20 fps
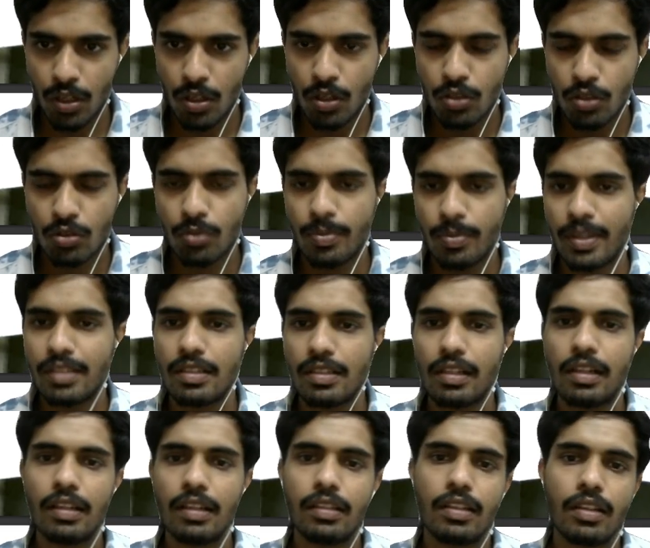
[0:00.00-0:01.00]
So
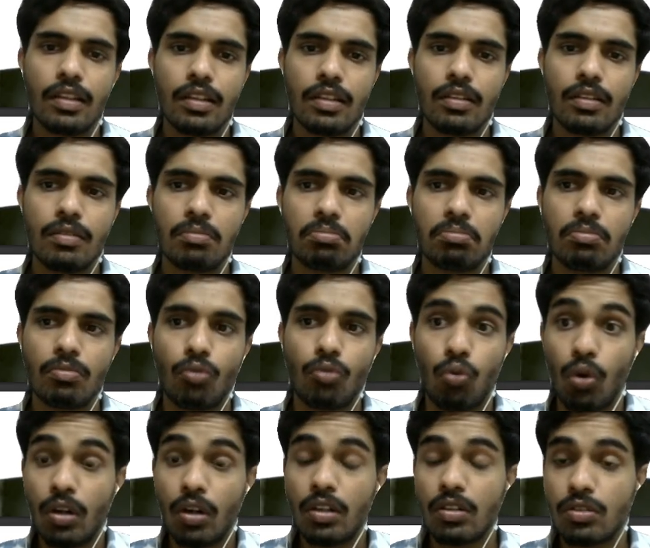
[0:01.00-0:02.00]
basically they
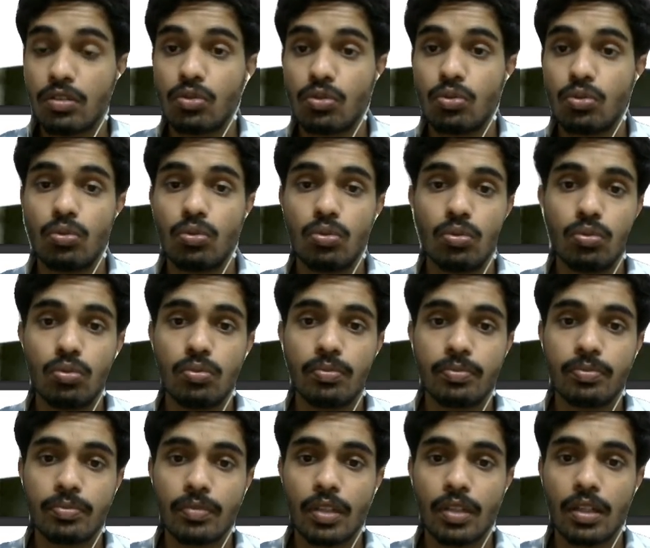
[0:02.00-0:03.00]
want us to
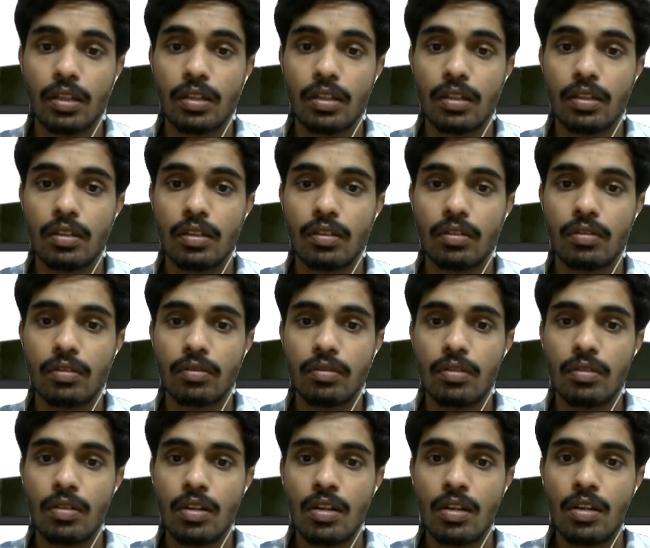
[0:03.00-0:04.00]

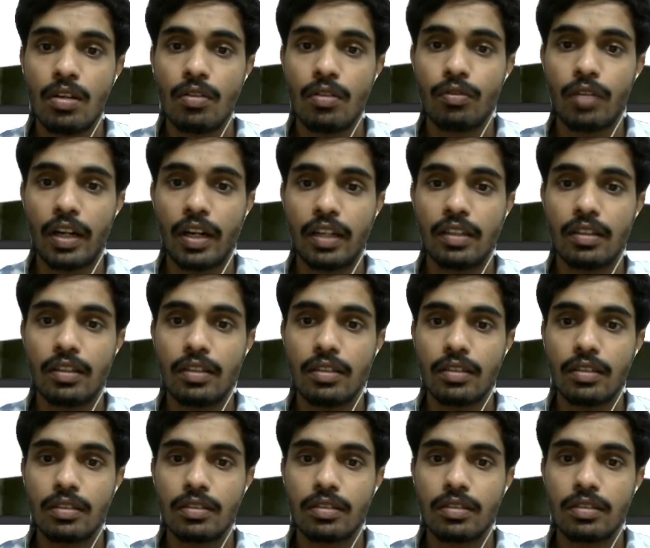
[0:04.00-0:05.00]
find
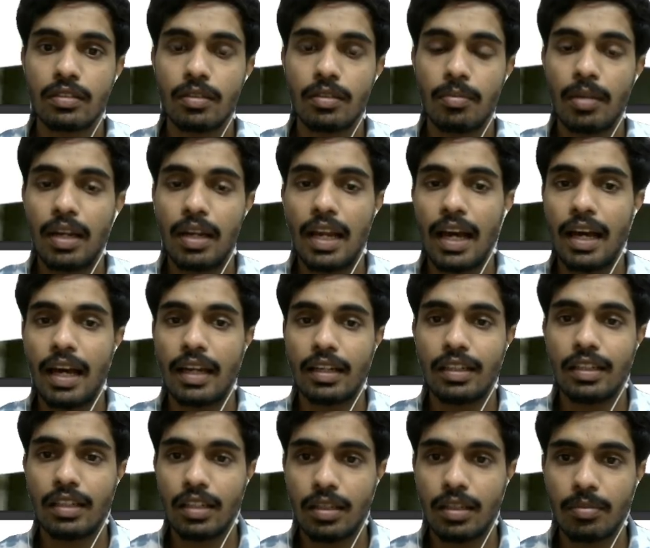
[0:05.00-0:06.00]
the
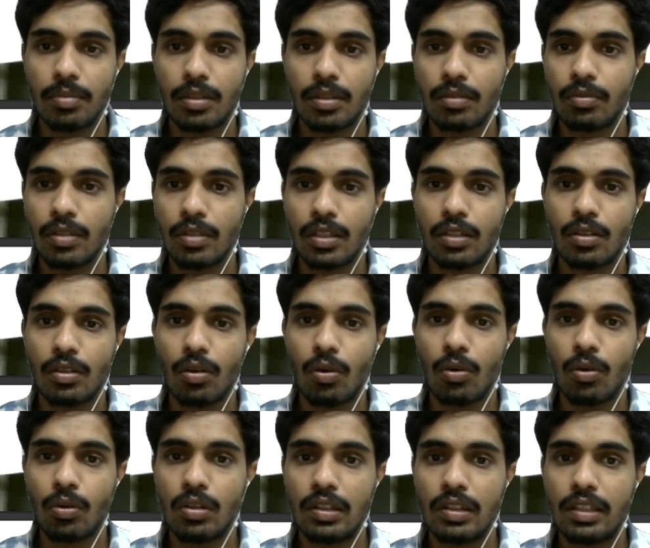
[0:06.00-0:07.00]
similarity between
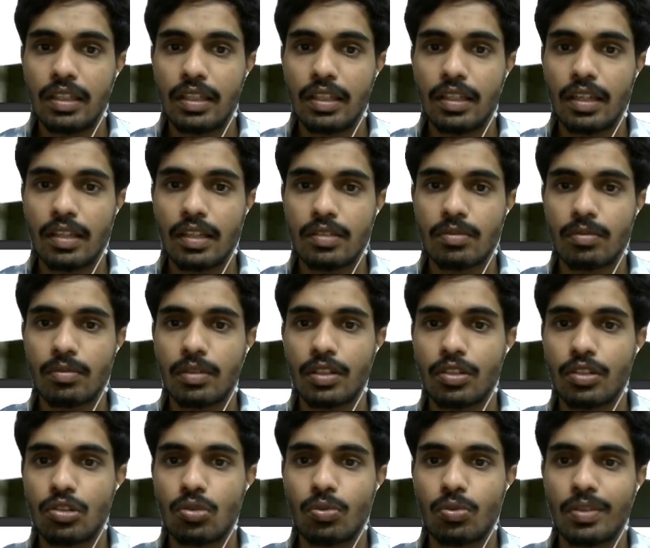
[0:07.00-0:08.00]
all the S1,
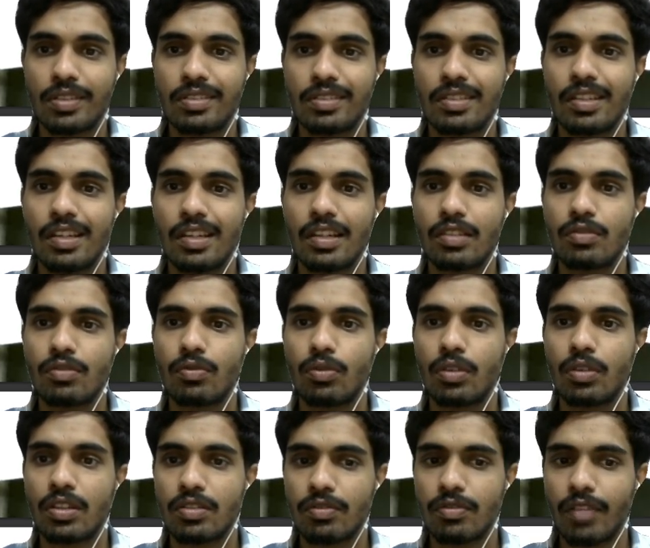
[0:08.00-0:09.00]
S2, S3,
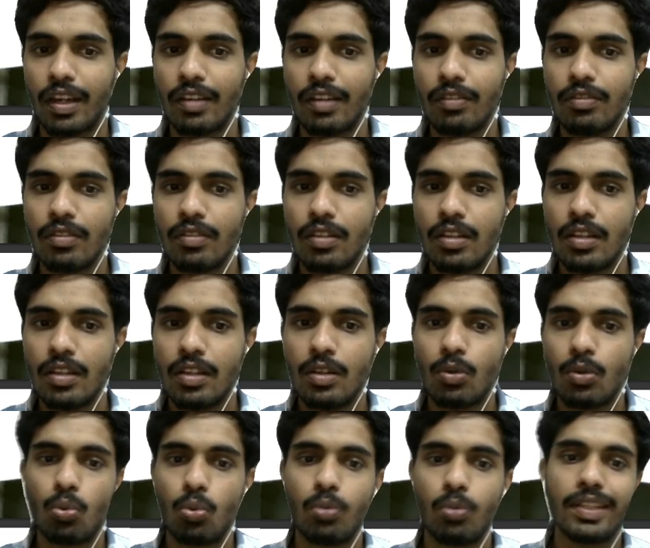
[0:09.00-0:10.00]
S4, S5
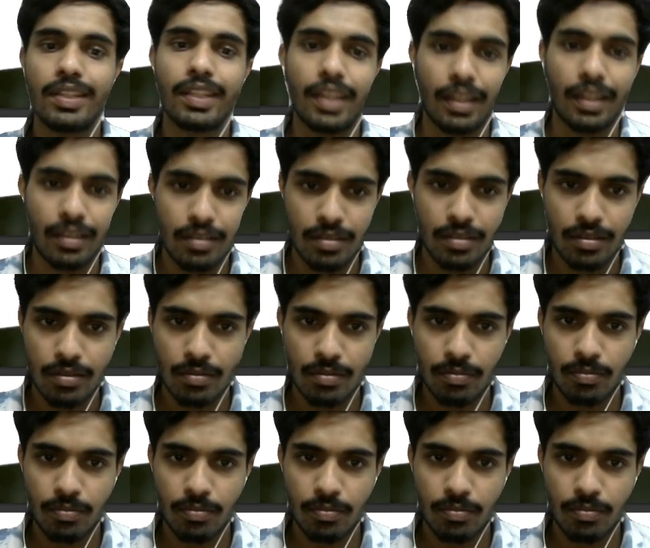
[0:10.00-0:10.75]
with X.